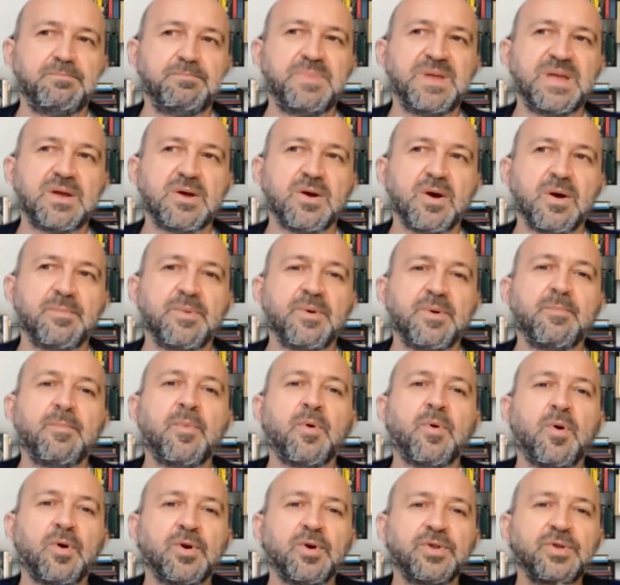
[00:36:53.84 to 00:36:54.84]
become a
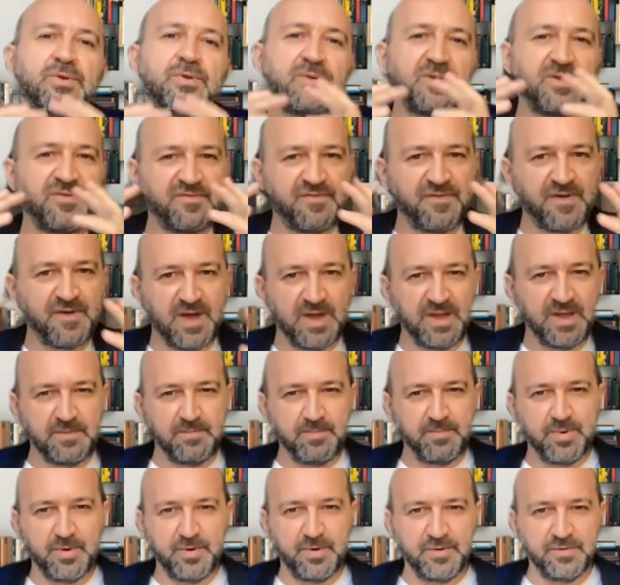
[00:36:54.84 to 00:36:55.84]
more
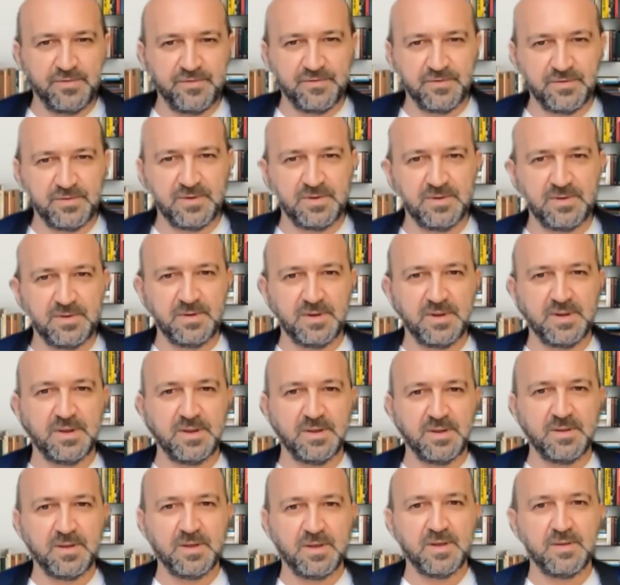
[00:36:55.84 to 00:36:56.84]
unified person,
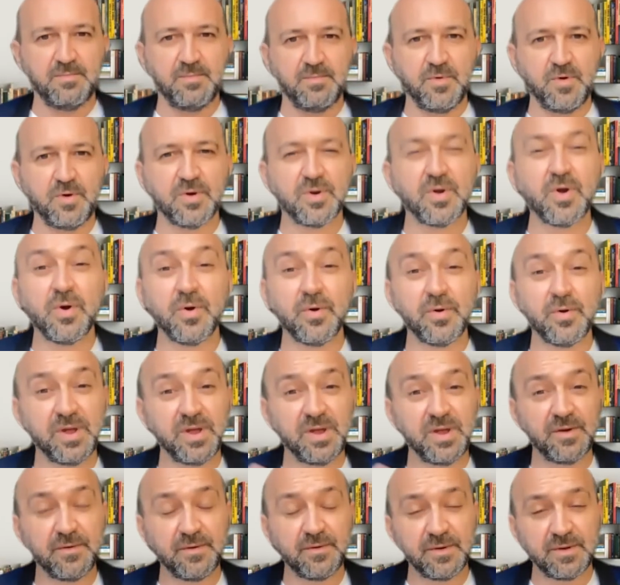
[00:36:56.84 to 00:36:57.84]
uh, a mm-hmm. more
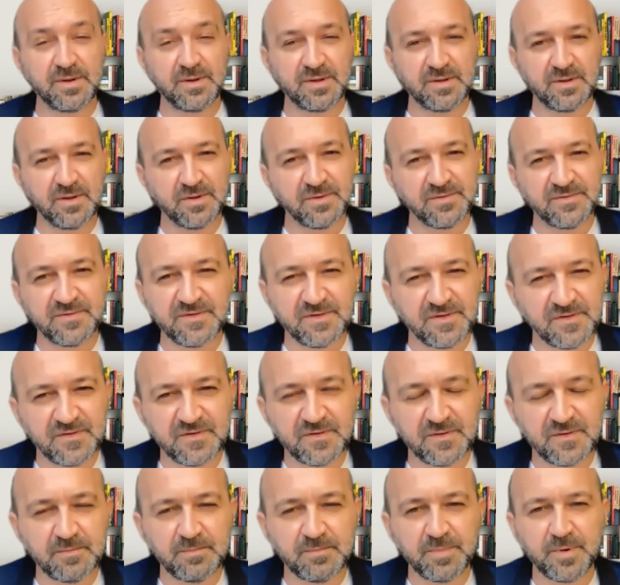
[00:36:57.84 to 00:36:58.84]
coherent and
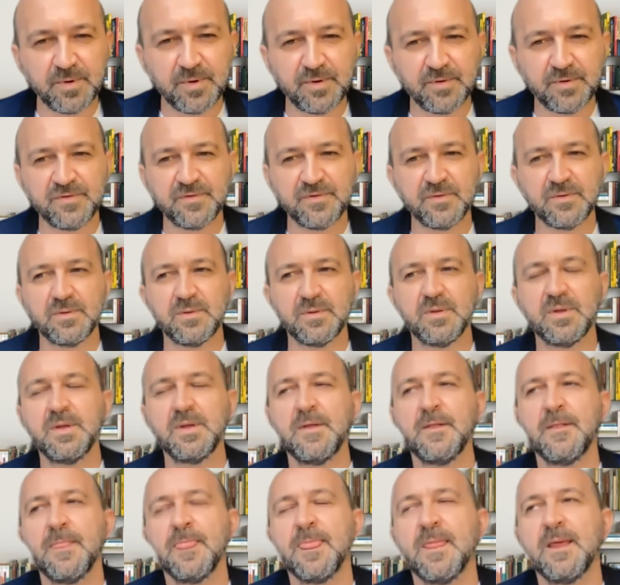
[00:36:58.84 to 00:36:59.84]
consistent person,
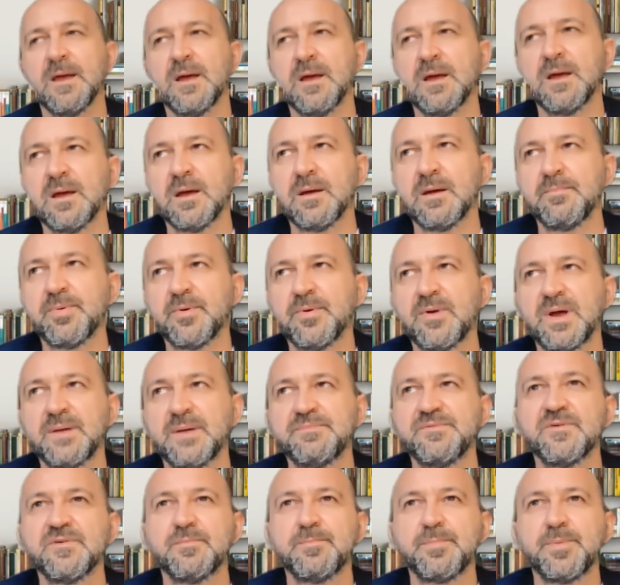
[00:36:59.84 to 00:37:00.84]
uh,
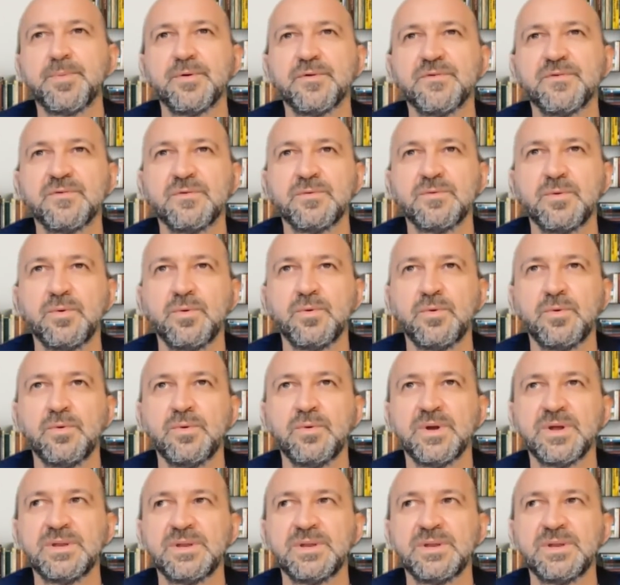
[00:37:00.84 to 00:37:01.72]
perhaps a person who